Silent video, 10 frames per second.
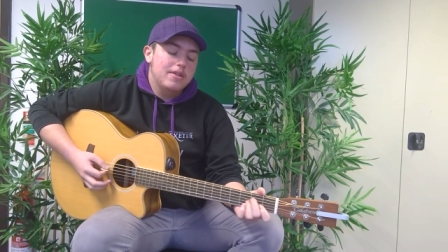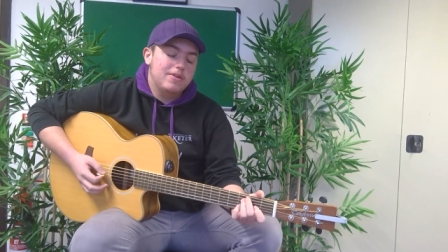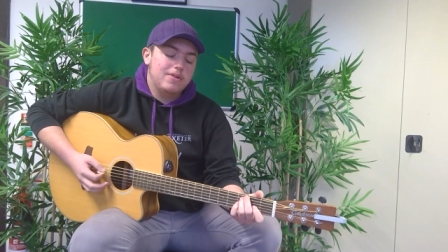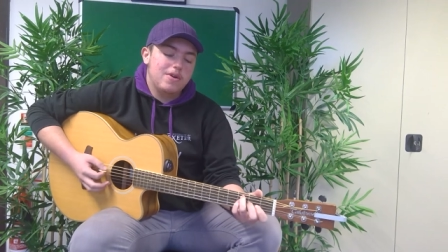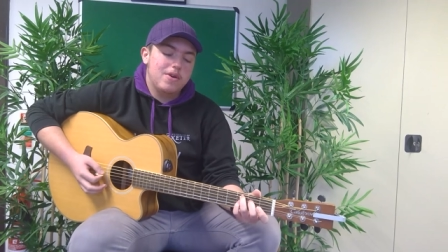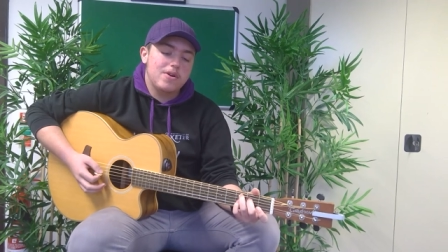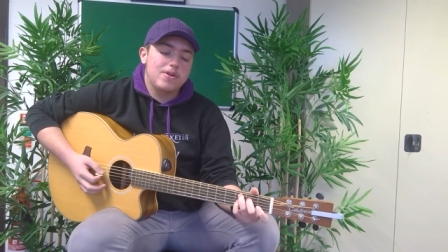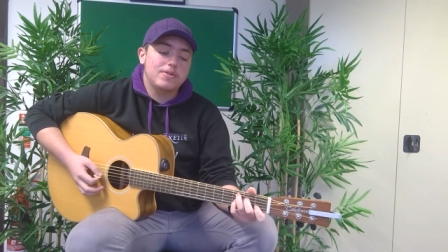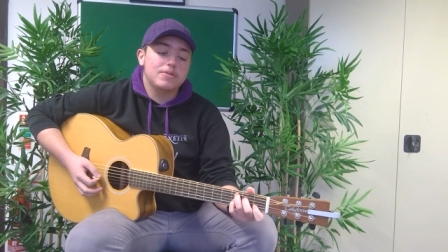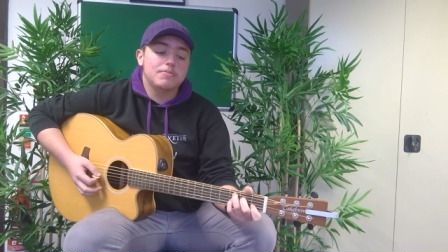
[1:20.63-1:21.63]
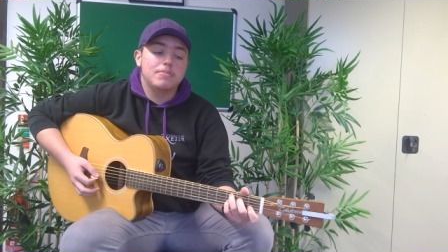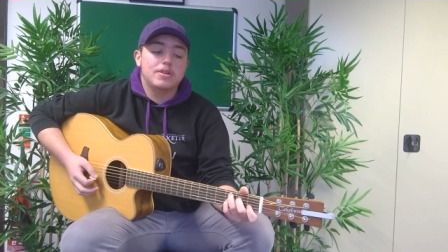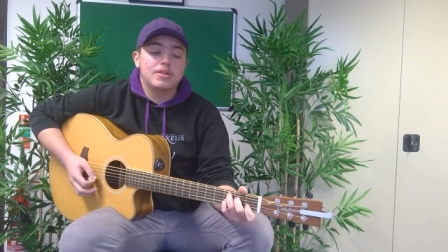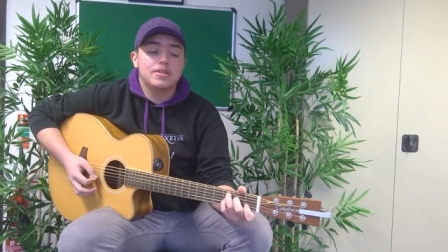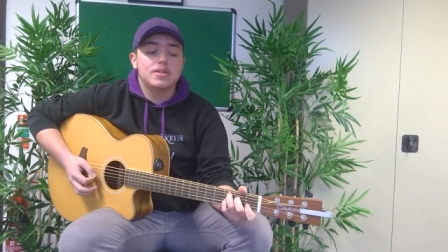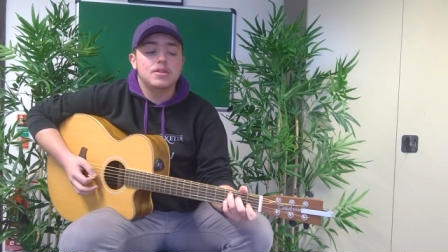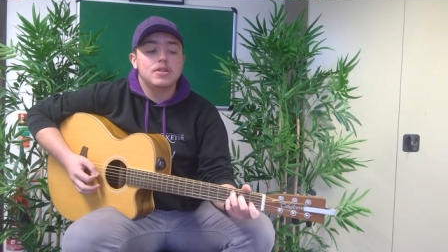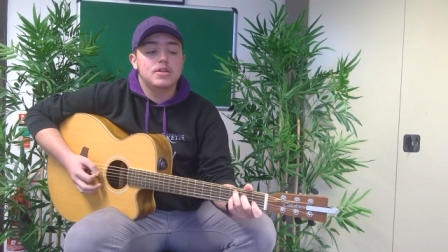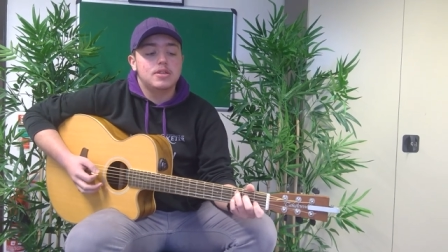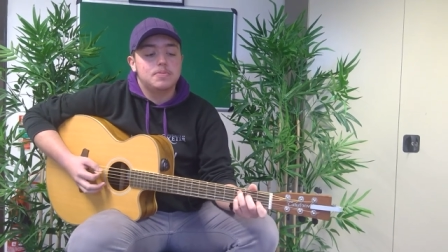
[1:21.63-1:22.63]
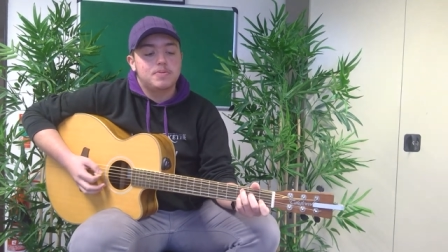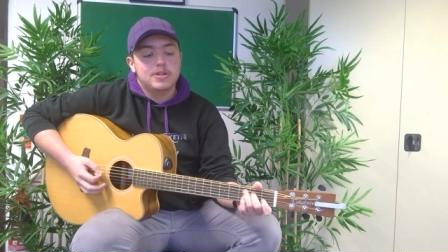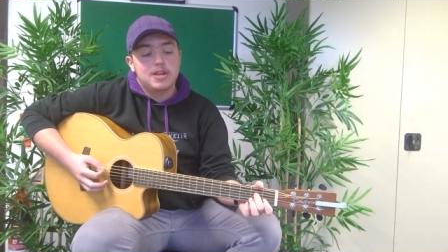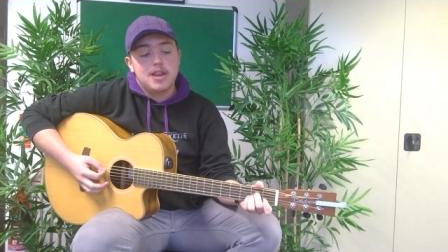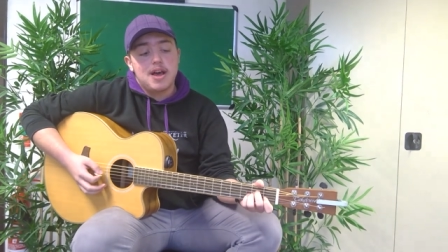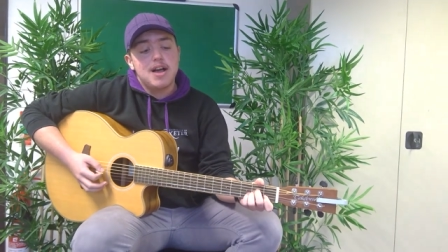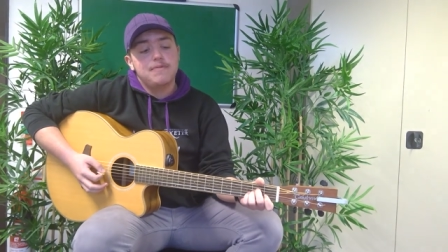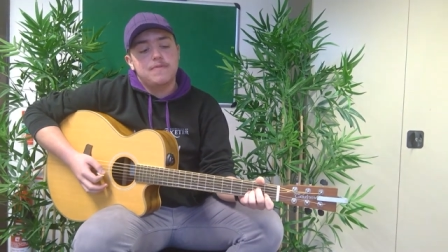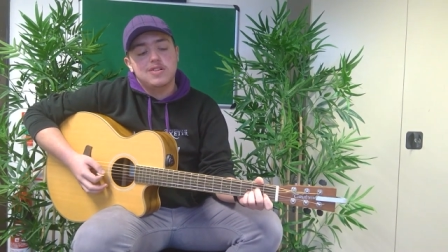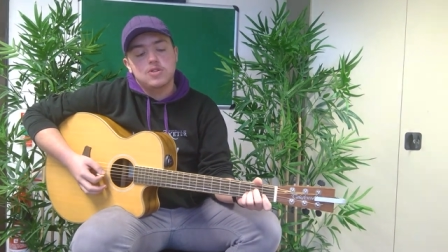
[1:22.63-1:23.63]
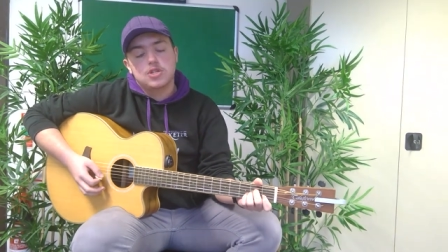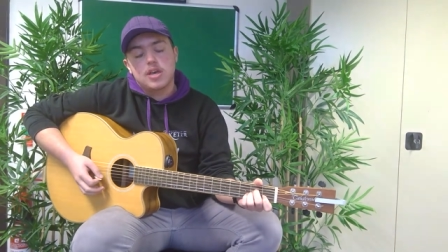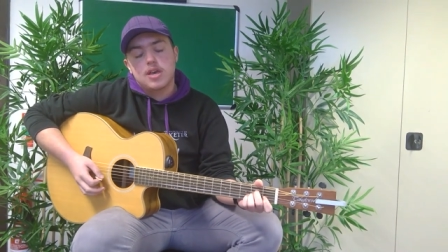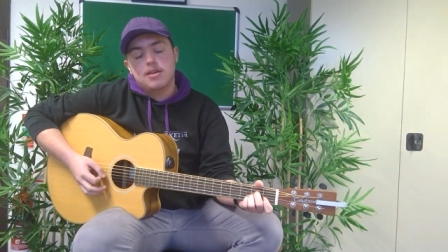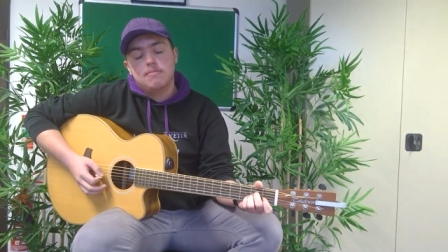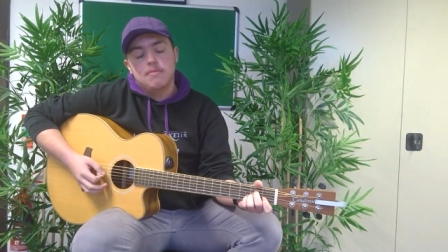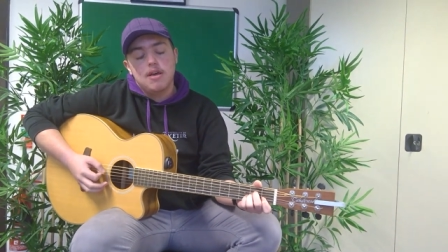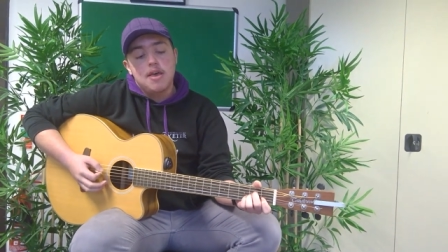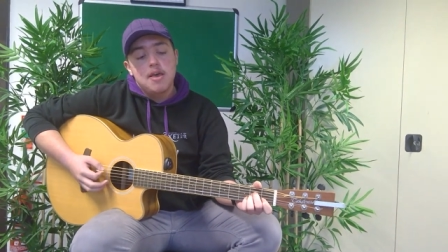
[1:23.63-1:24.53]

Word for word: it hurt me deep and I felt shame